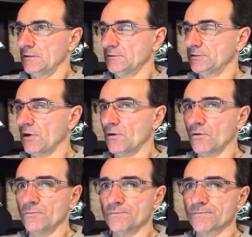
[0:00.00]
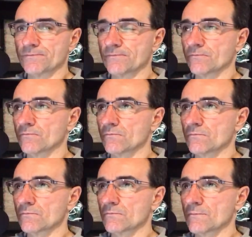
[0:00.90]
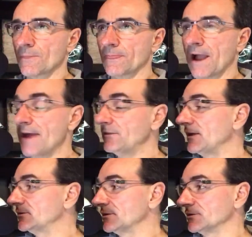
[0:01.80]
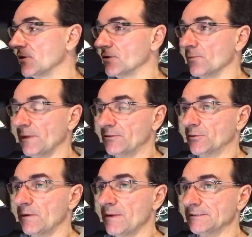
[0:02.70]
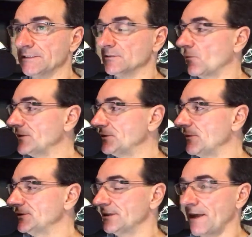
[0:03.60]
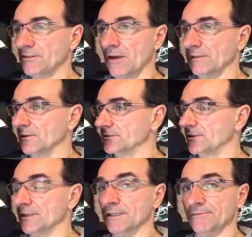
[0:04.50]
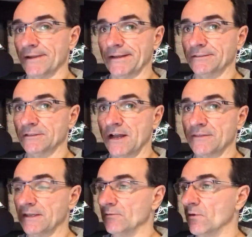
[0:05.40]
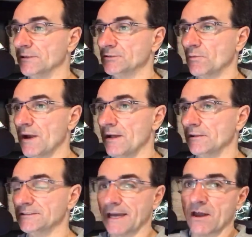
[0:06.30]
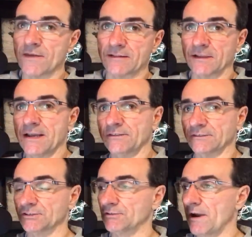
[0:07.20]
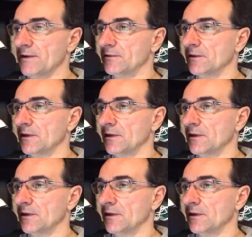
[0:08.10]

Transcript: So I think Sissoko played 3 minutes against Western Michigan. I thought he looked good, man. I think he runs well. He's got all that length and strength.